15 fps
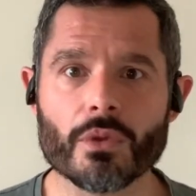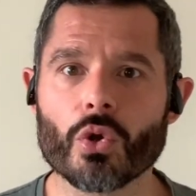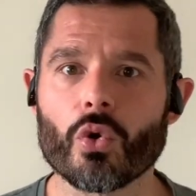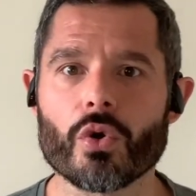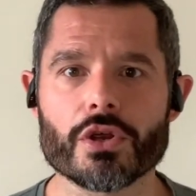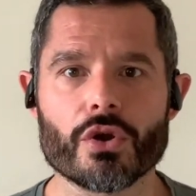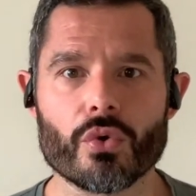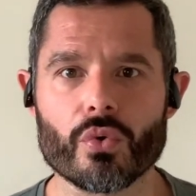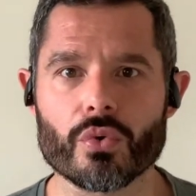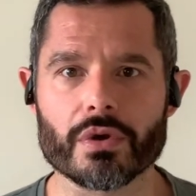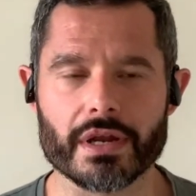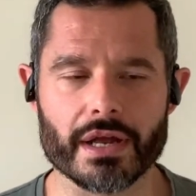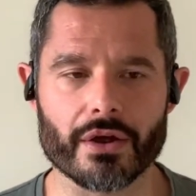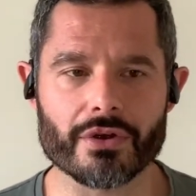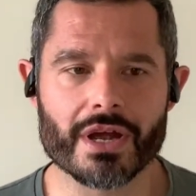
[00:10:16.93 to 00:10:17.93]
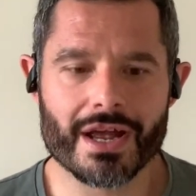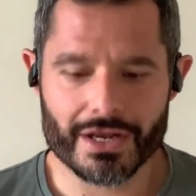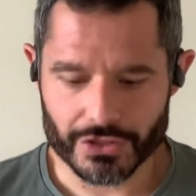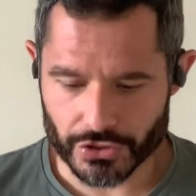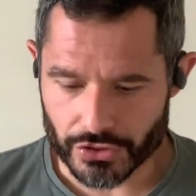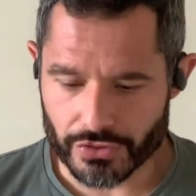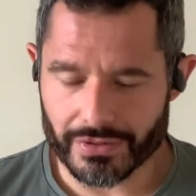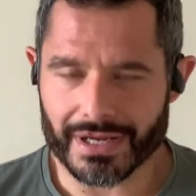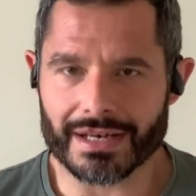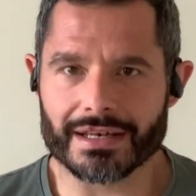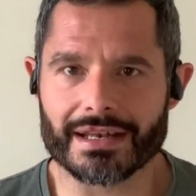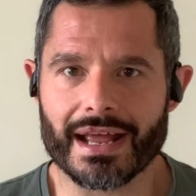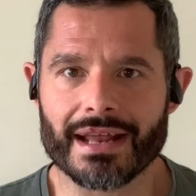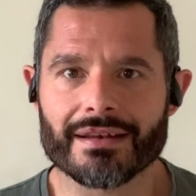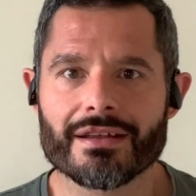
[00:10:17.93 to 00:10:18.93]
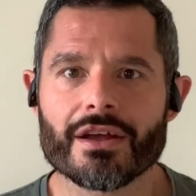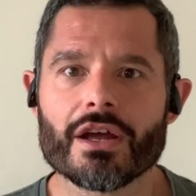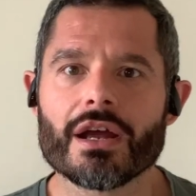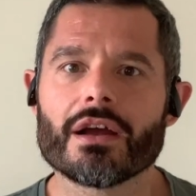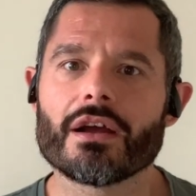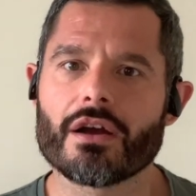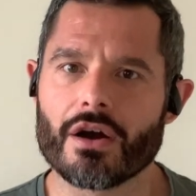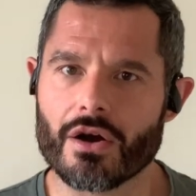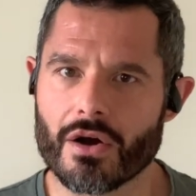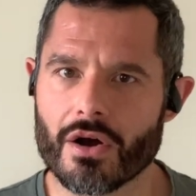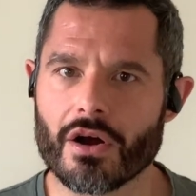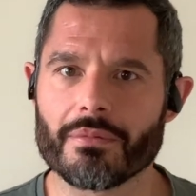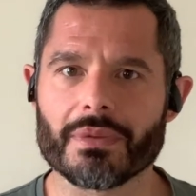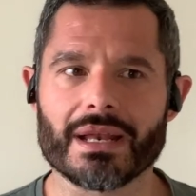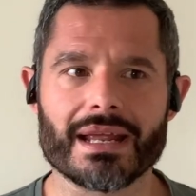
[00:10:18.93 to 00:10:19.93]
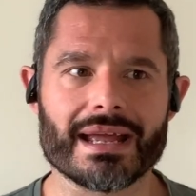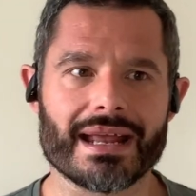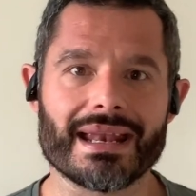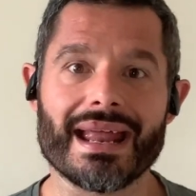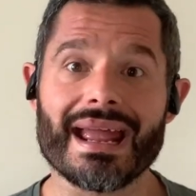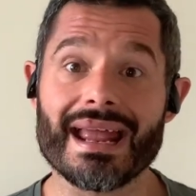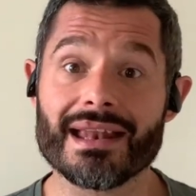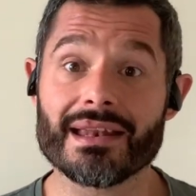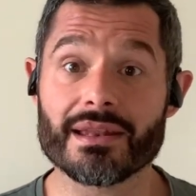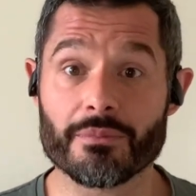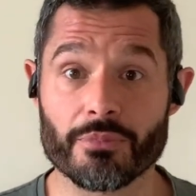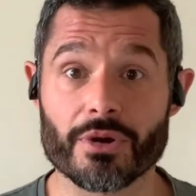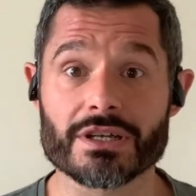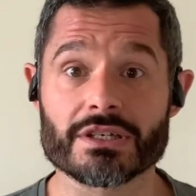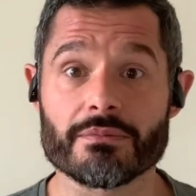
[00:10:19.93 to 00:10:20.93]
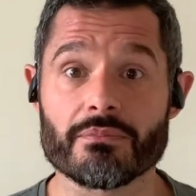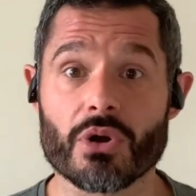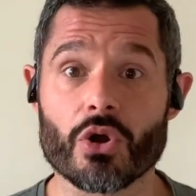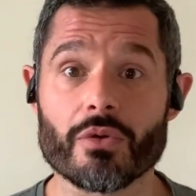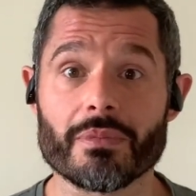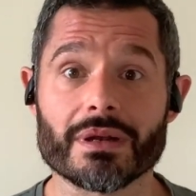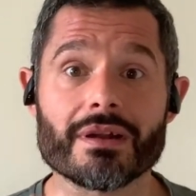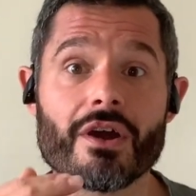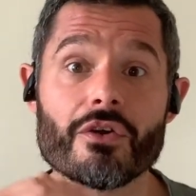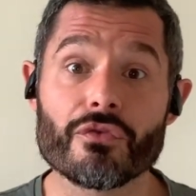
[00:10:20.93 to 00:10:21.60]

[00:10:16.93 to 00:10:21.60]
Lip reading: or your audio, so you can then calmly and in the present moment